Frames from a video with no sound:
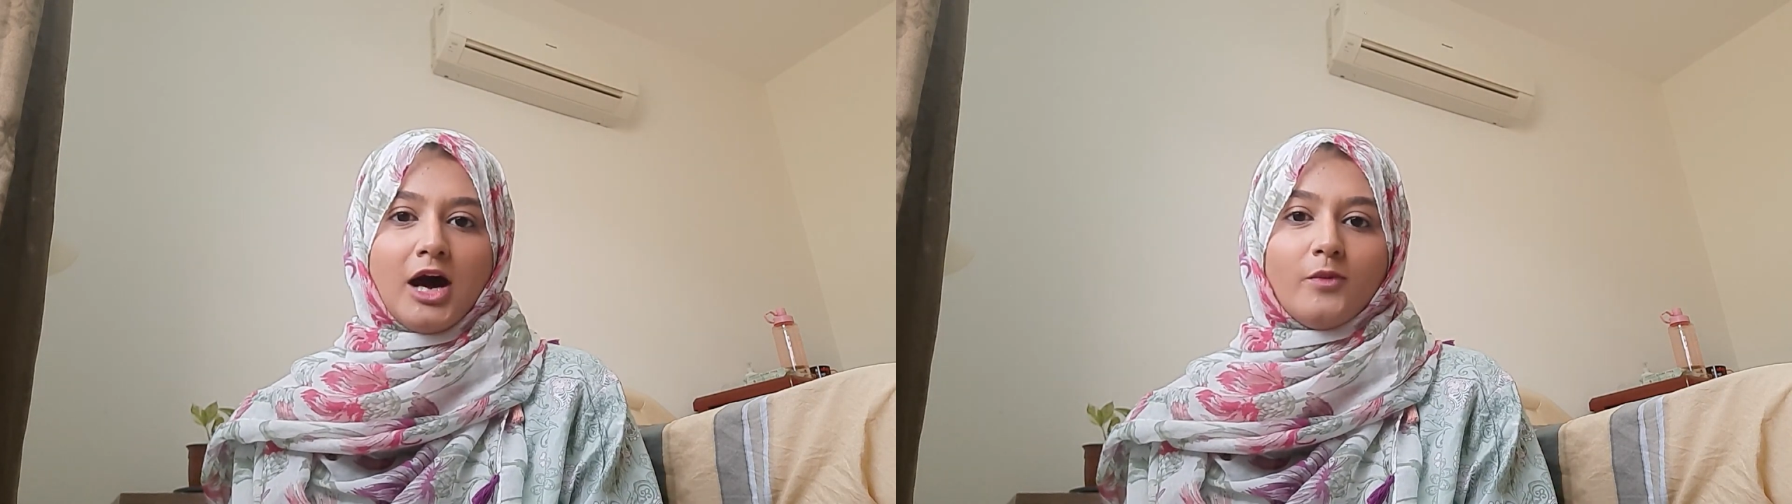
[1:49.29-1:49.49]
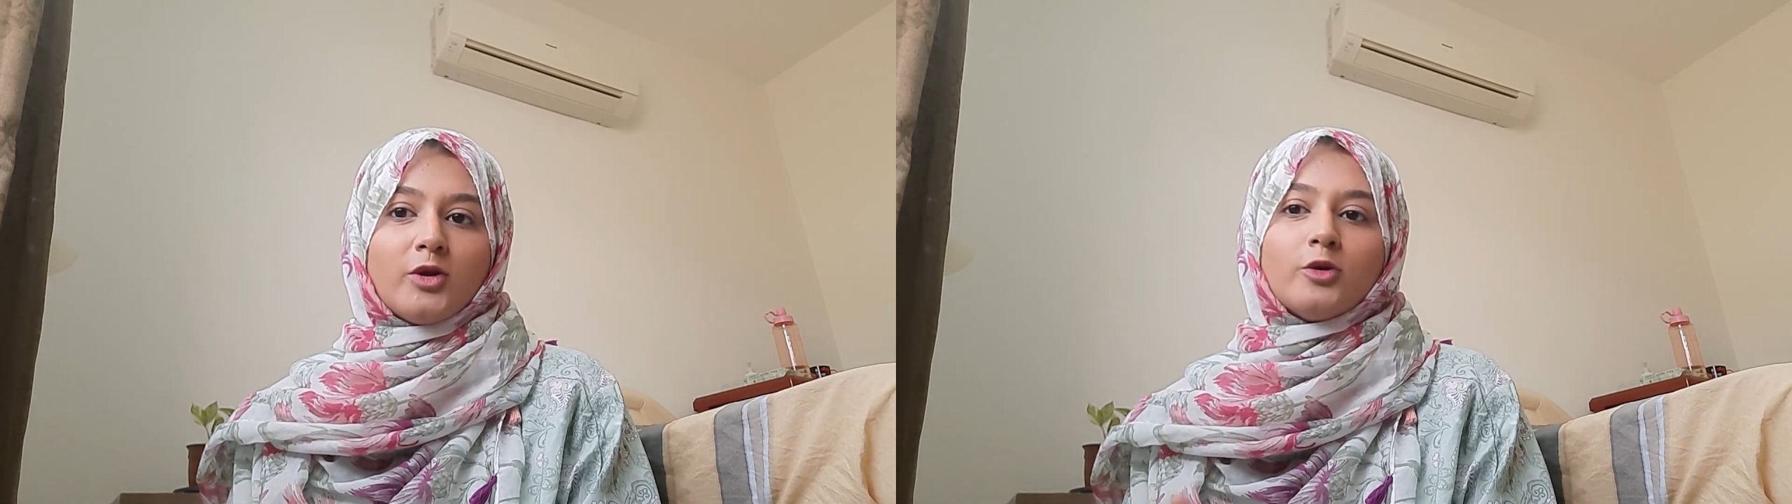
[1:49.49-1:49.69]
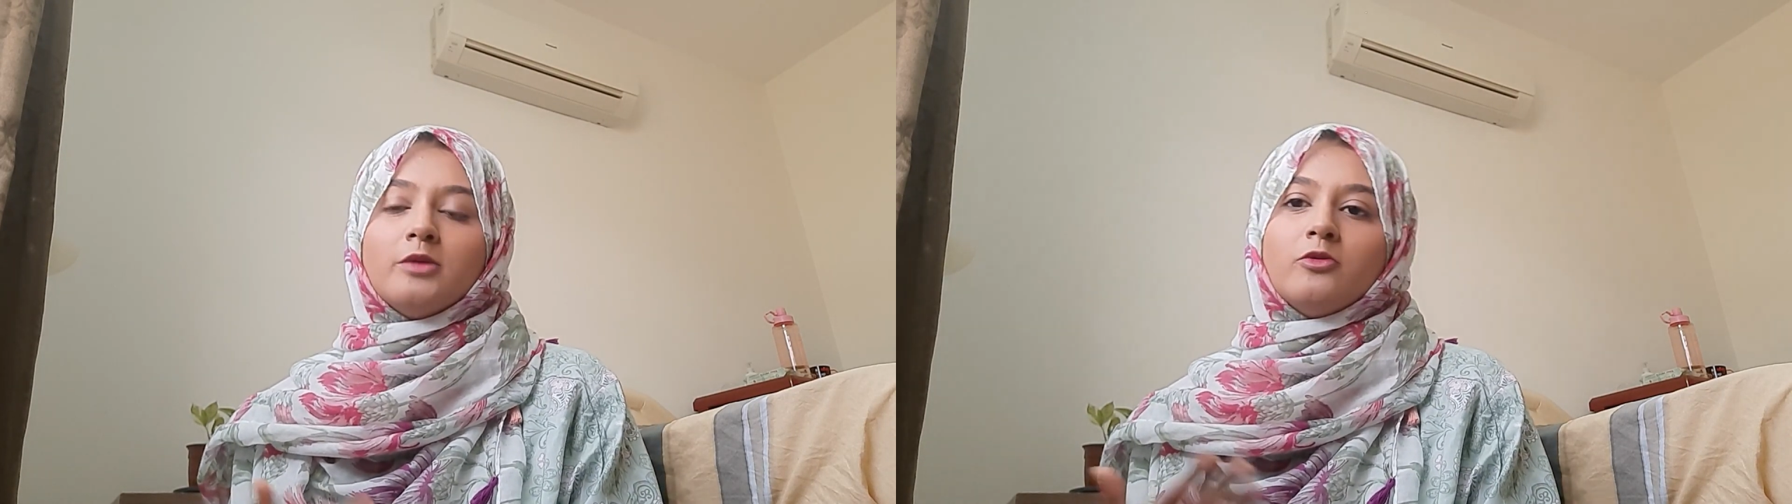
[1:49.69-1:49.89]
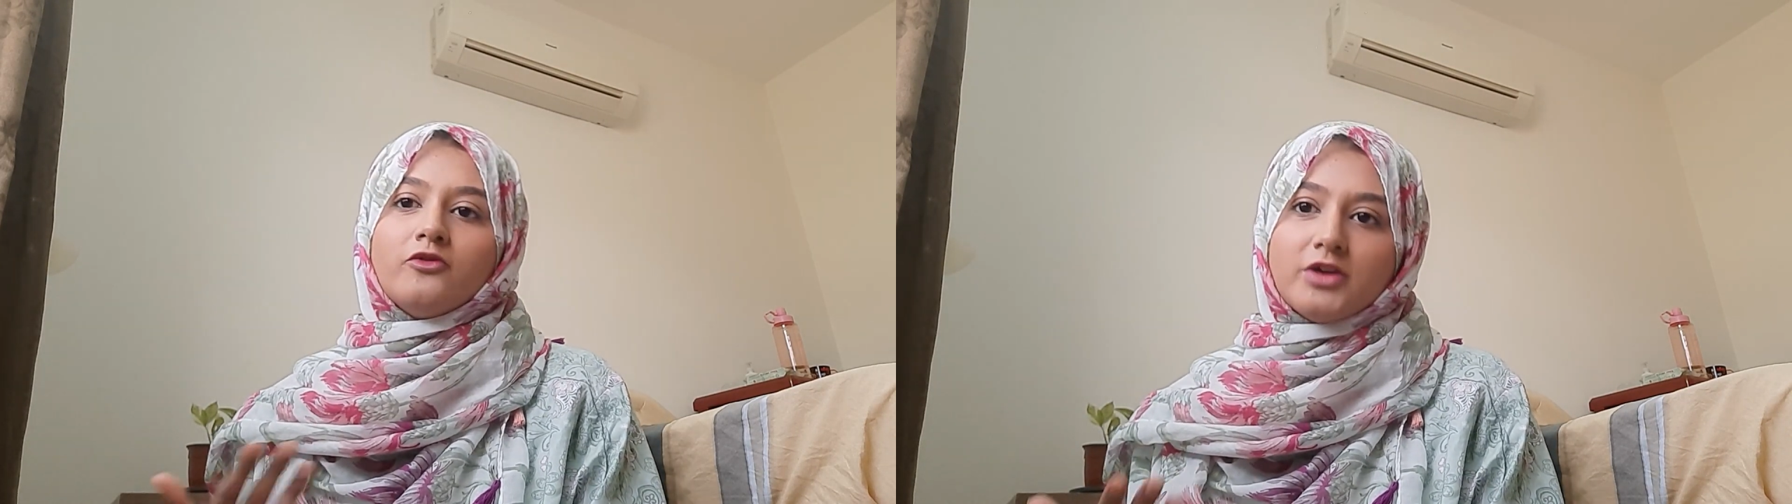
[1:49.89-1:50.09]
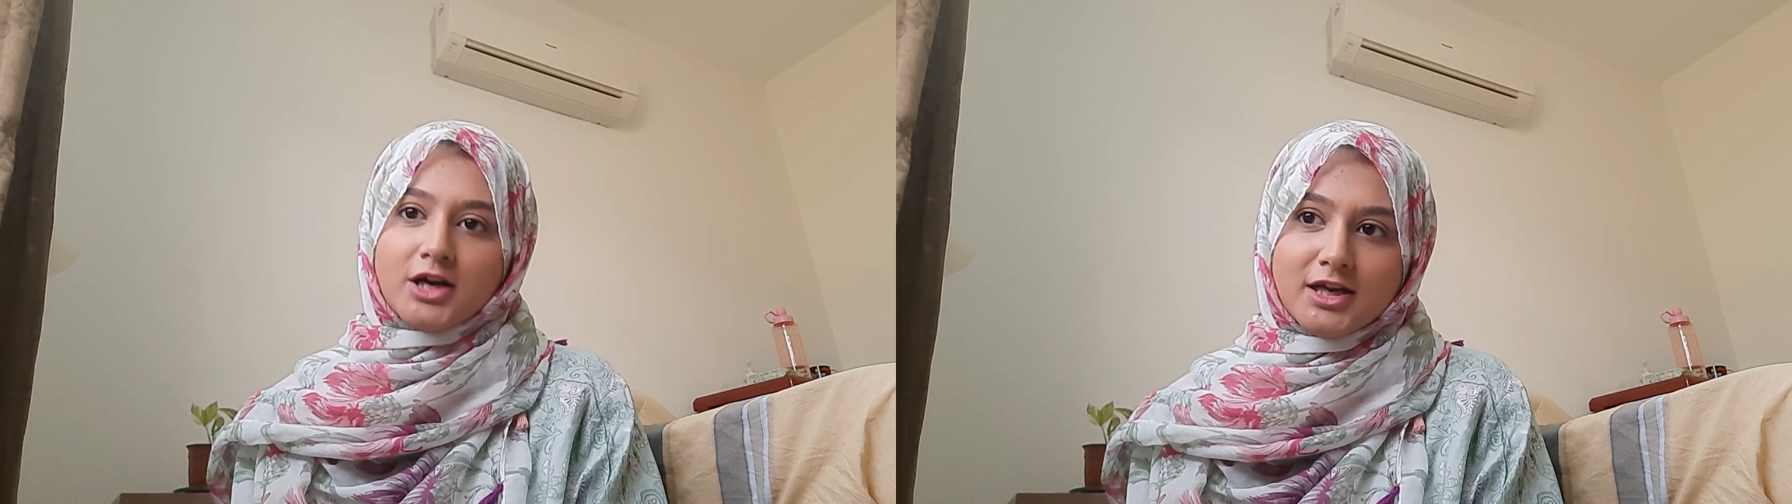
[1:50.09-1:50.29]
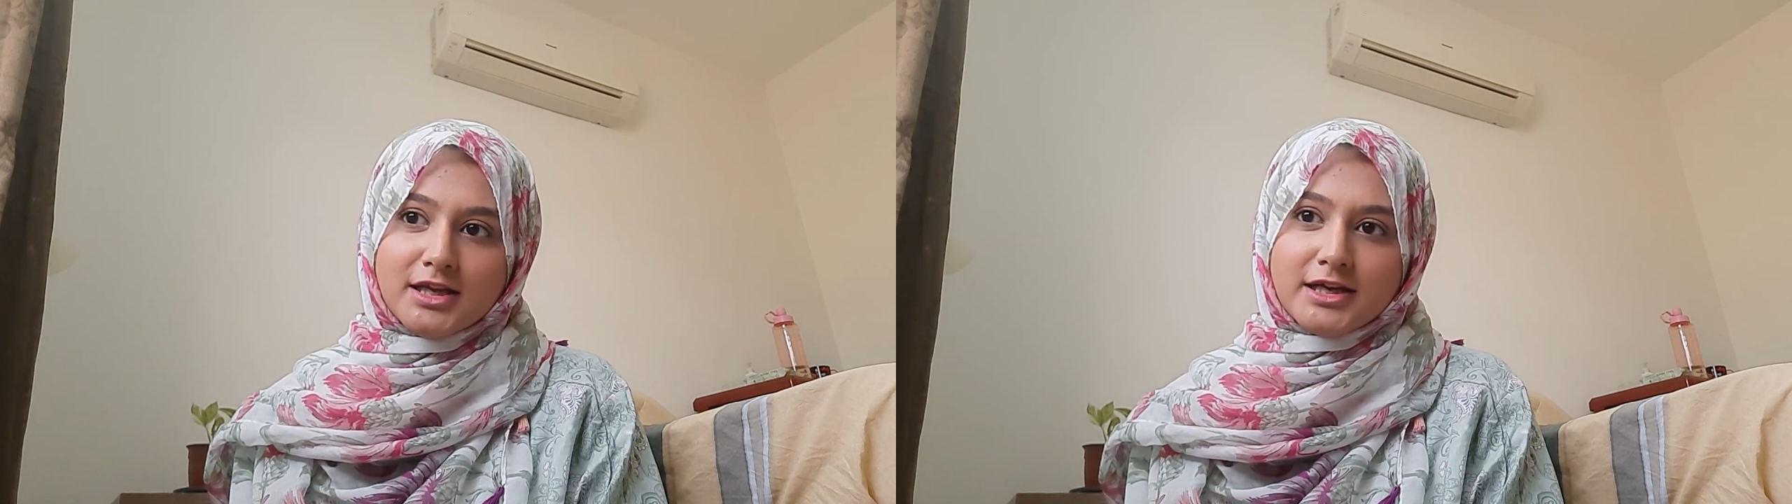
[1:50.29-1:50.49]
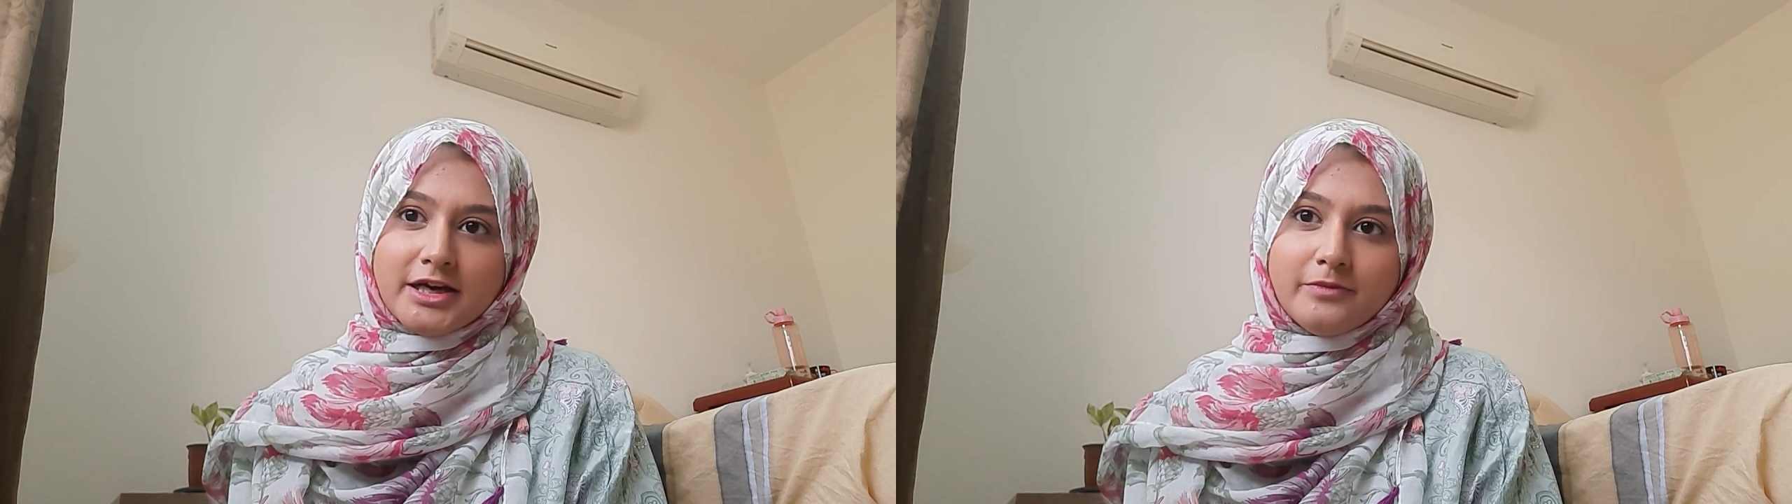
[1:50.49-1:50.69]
We couldn't move earlier